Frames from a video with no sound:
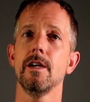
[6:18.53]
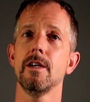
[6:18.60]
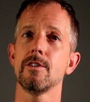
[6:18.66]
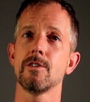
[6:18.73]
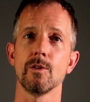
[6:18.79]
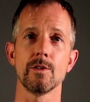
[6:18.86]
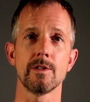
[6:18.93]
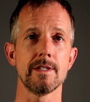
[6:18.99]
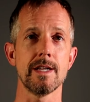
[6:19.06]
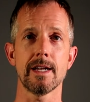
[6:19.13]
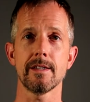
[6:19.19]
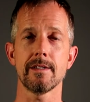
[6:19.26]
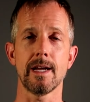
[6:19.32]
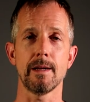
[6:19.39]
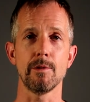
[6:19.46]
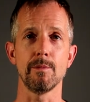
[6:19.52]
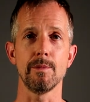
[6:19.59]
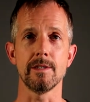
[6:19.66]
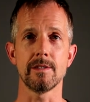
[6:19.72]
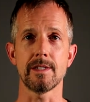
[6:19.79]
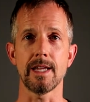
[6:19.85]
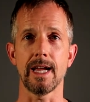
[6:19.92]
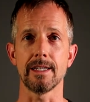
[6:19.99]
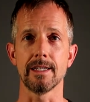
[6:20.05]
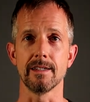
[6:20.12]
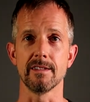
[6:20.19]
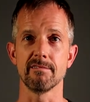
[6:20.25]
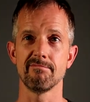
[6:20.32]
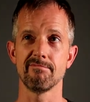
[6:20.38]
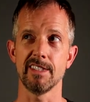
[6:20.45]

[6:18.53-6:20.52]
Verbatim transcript: so it's not a time to be stagnant,